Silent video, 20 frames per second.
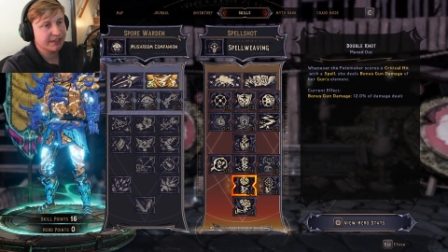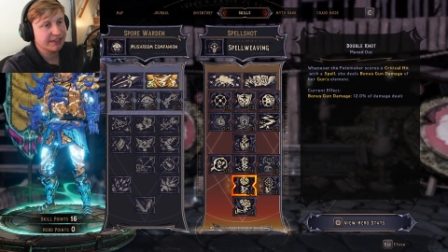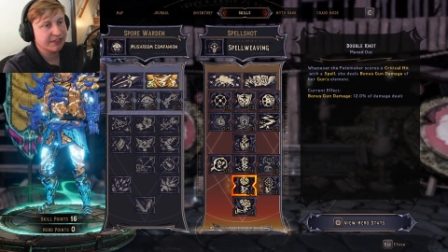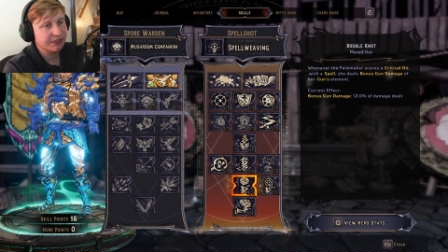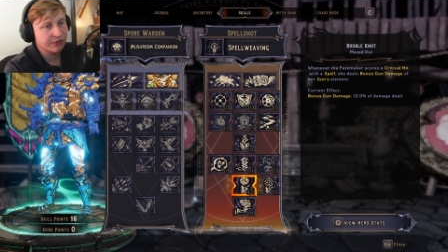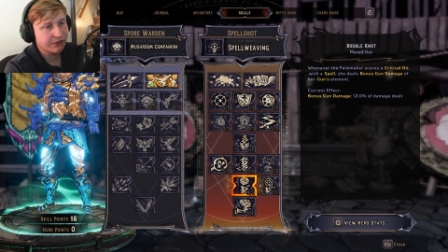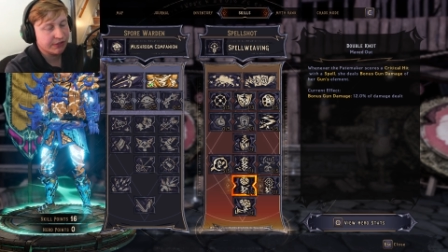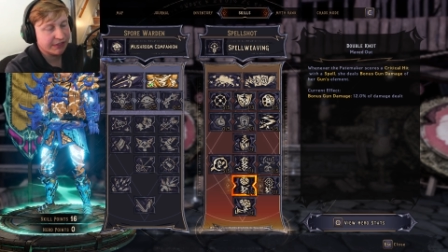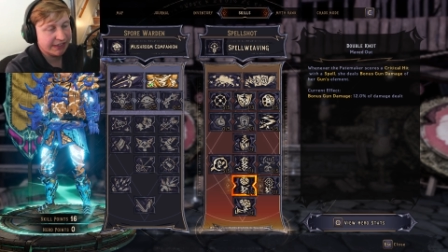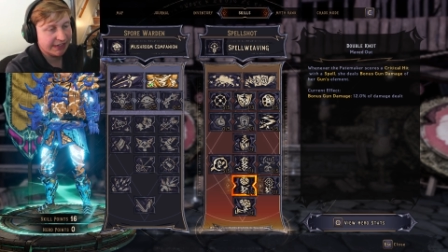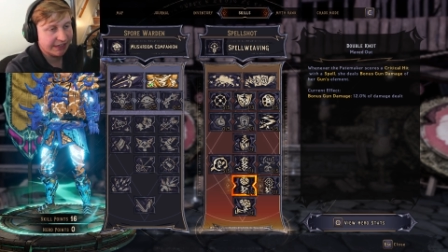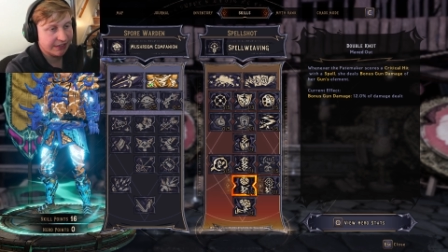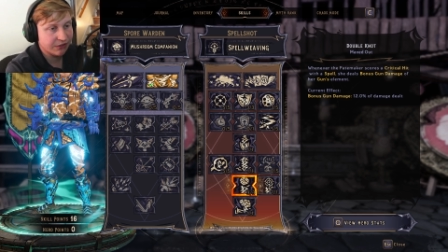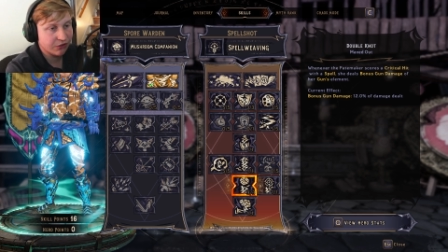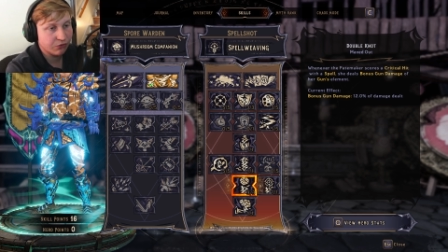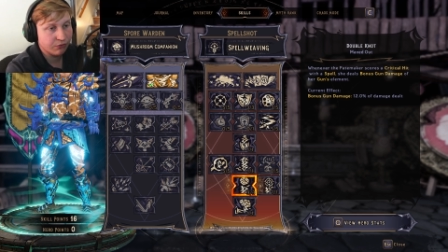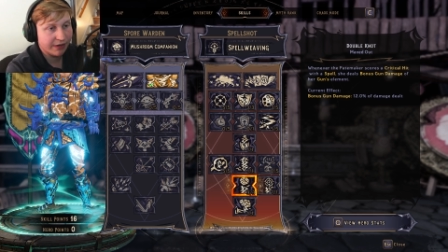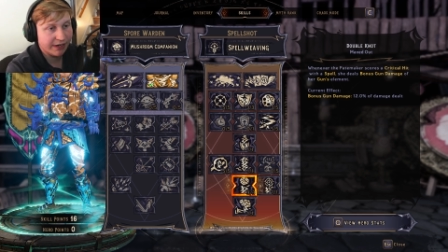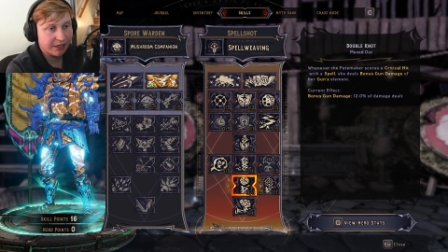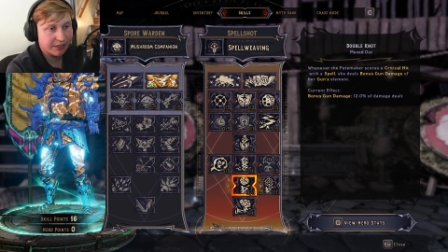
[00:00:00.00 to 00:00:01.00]
dealing
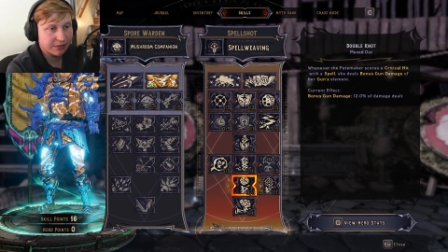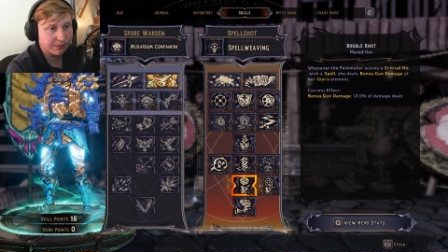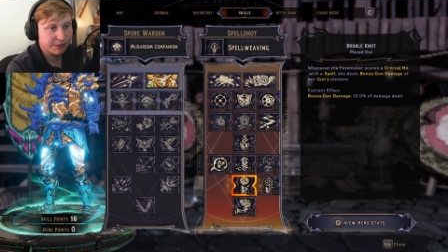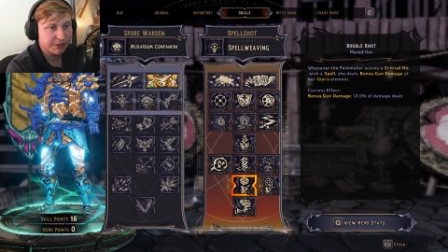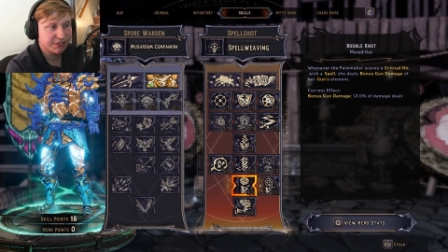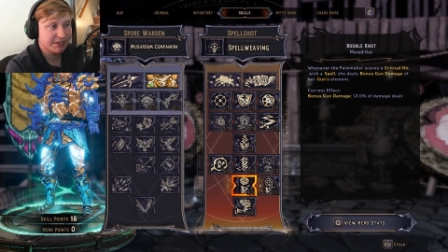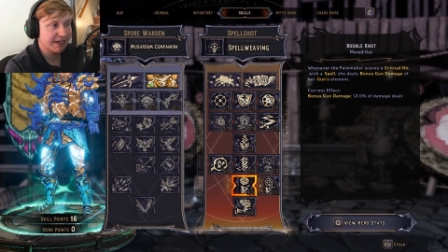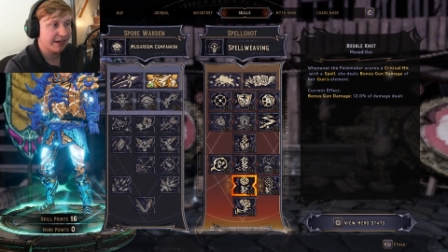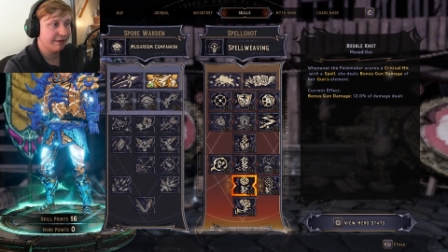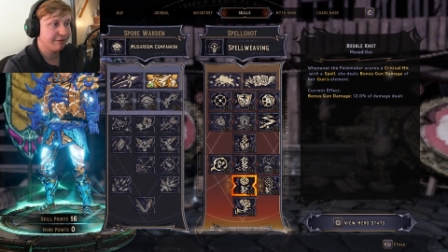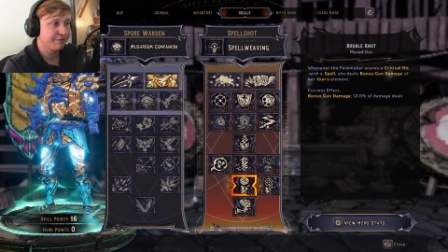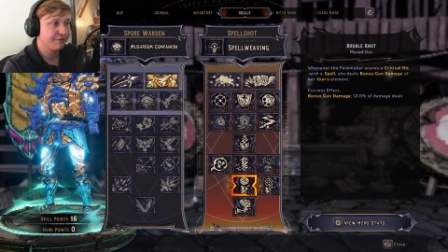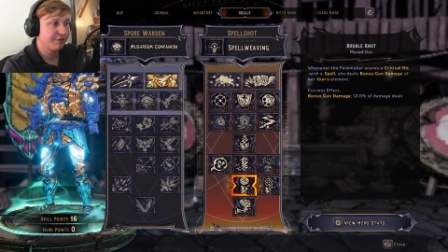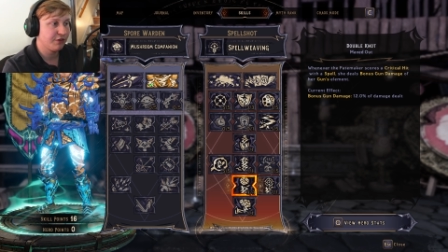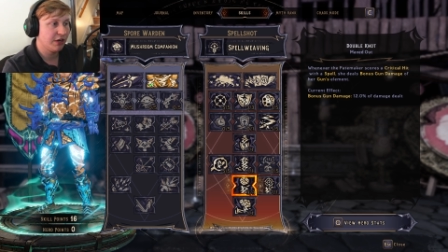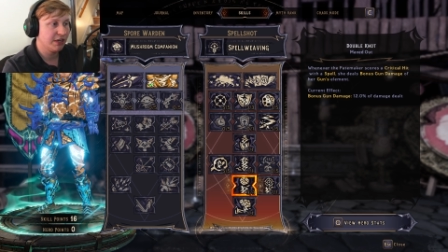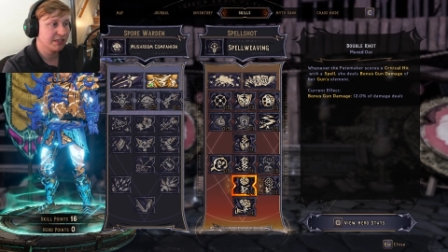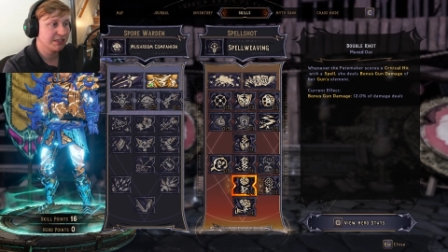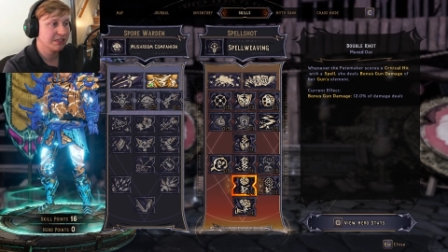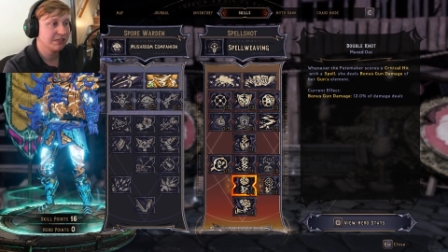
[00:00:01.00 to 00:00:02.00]
300%
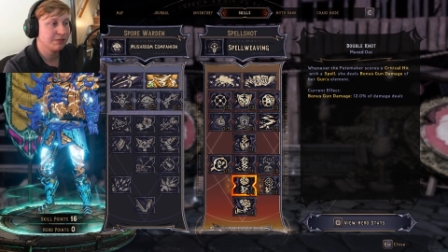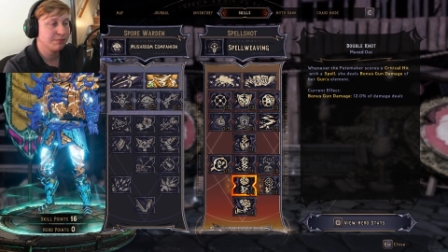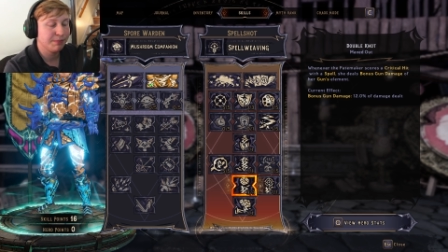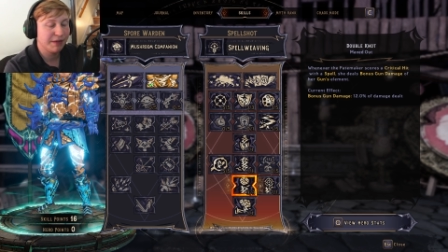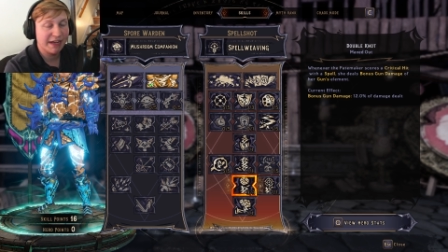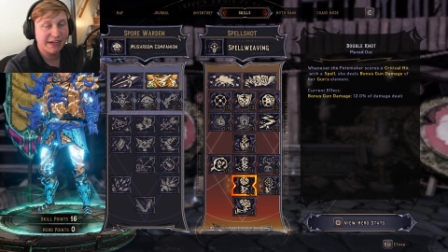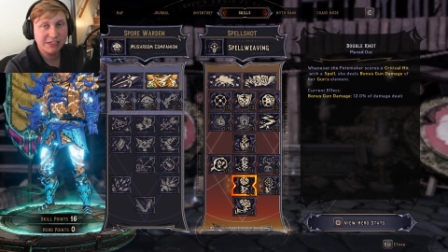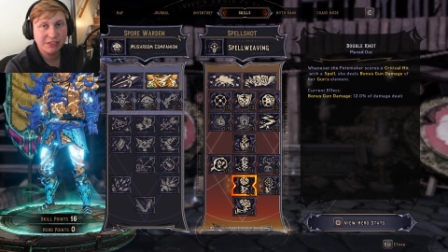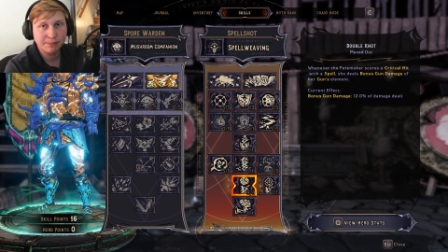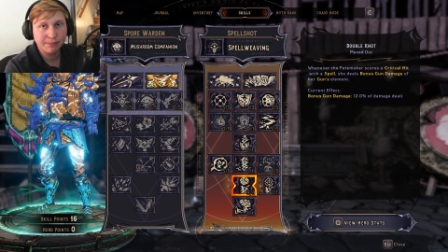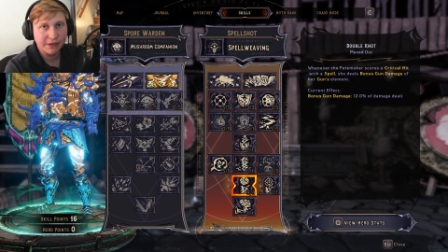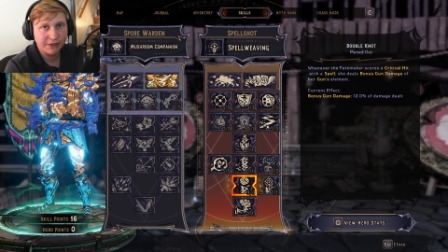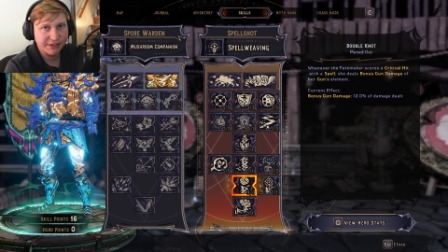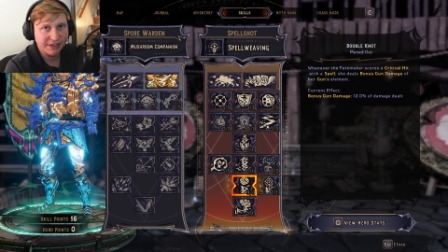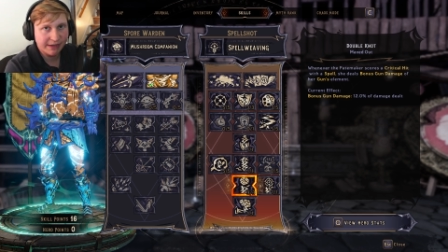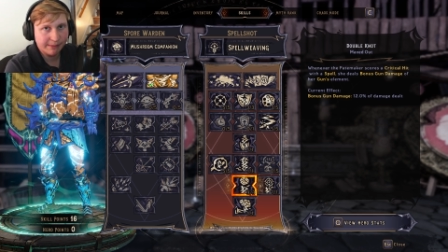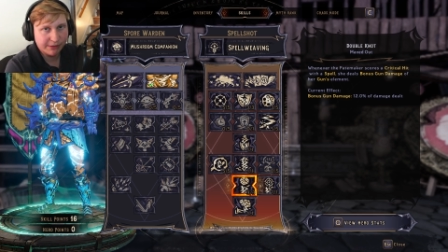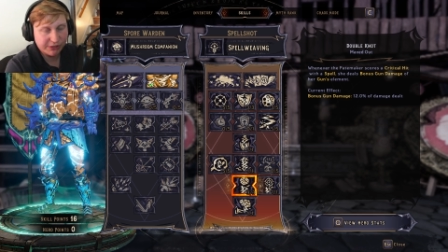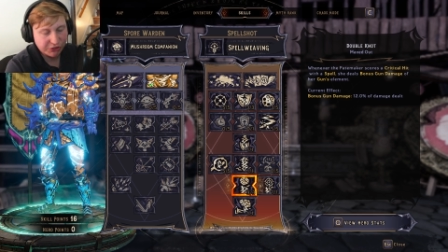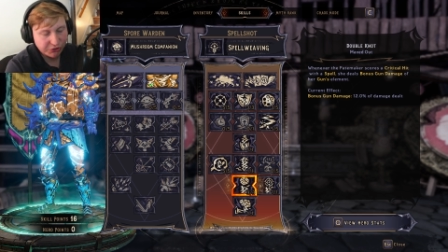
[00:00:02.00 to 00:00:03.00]
frost splash spell
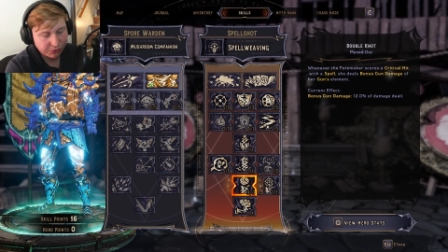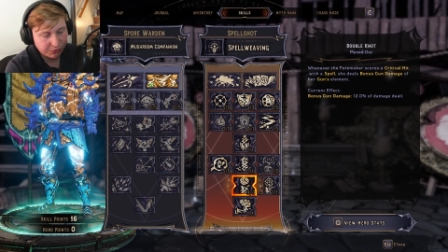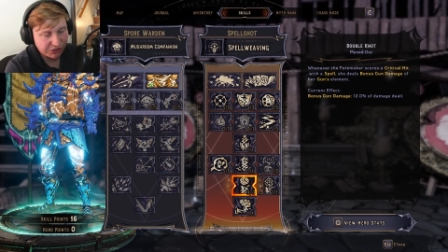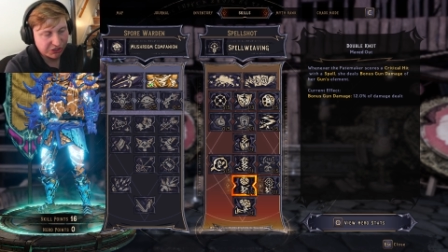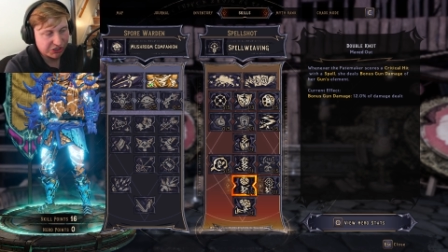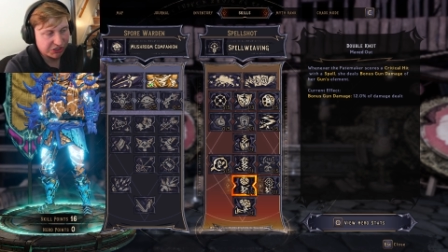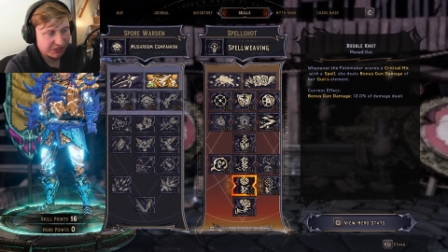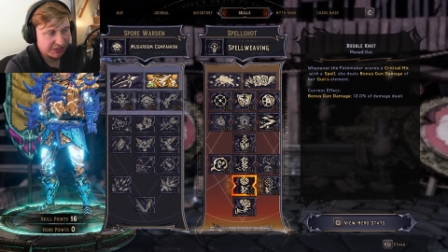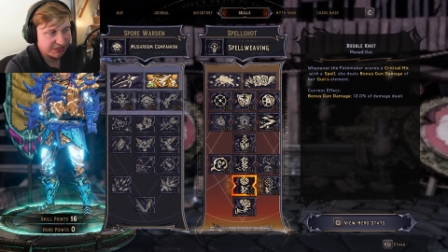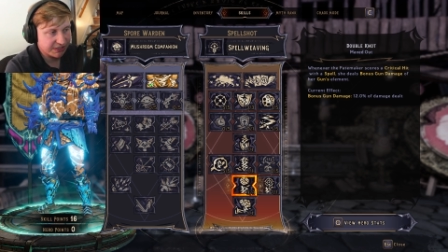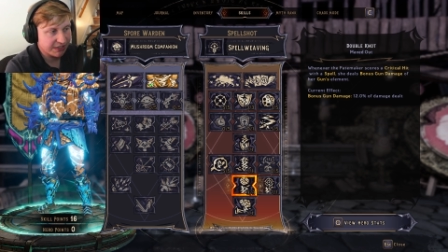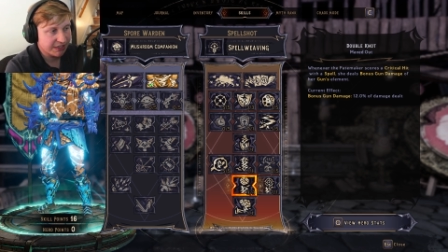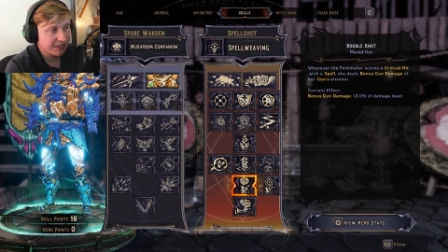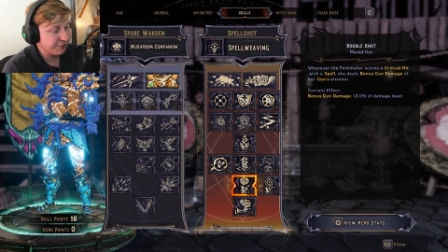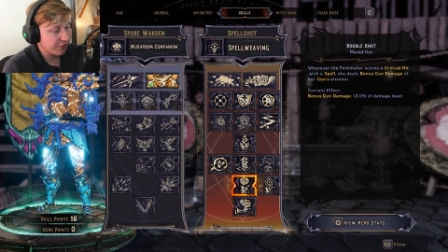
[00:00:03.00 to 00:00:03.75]
damage, which is